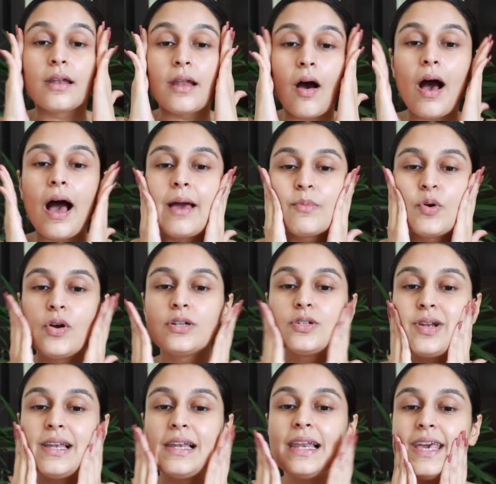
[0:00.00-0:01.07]
Now, I'm going to
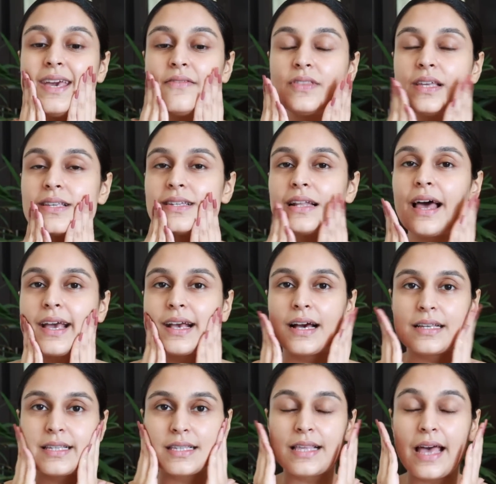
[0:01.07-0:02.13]
leave this, like
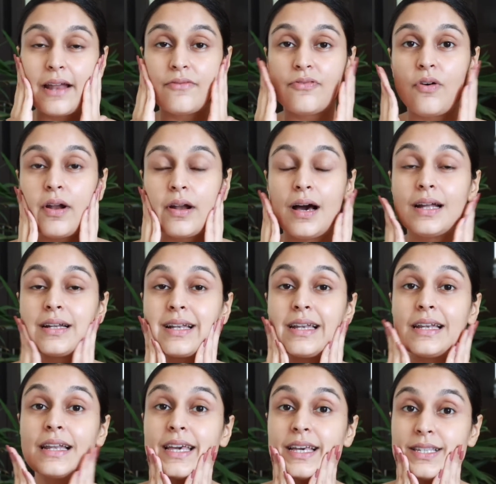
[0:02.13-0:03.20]
I said, for at
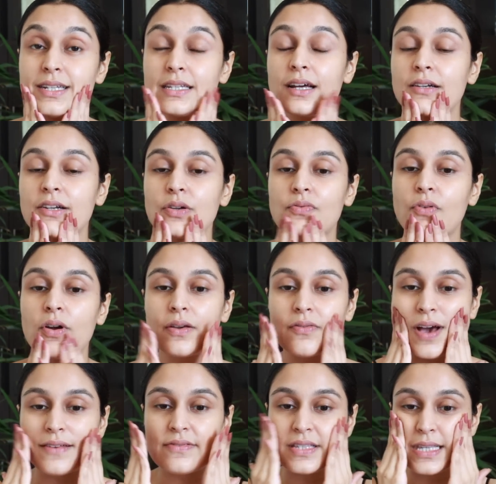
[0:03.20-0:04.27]
least 30 to
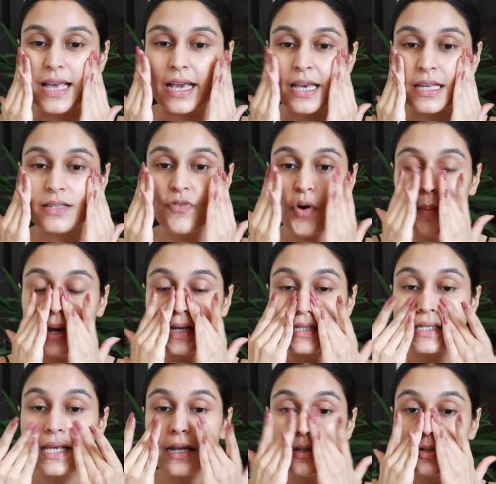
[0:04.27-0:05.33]
45 seconds for my
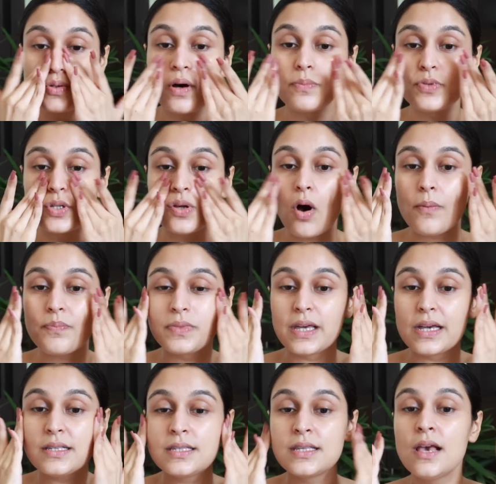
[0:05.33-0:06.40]
skin to absorb
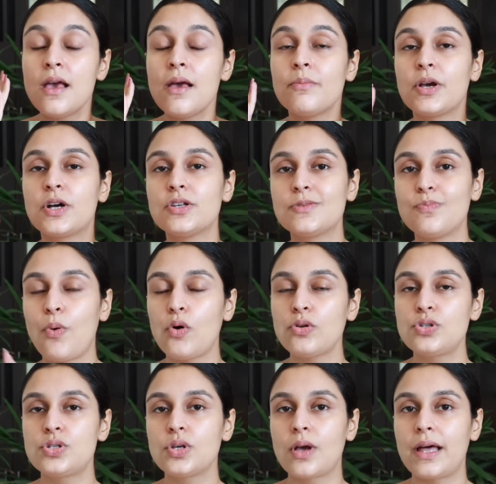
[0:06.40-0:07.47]
this, because
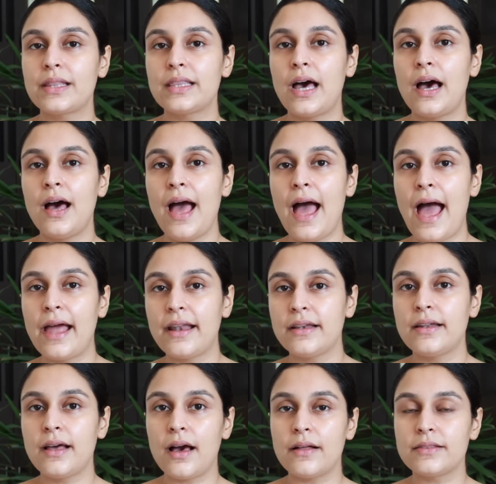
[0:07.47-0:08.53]
both Sugandha and